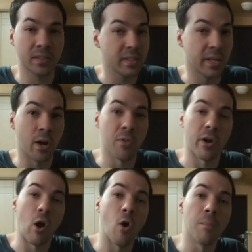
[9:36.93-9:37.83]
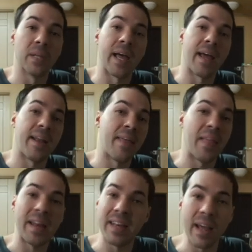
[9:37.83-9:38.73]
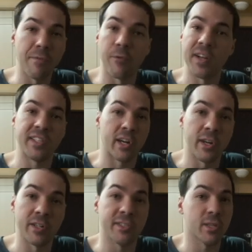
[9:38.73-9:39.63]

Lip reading: you know, their homeland, and they never returned.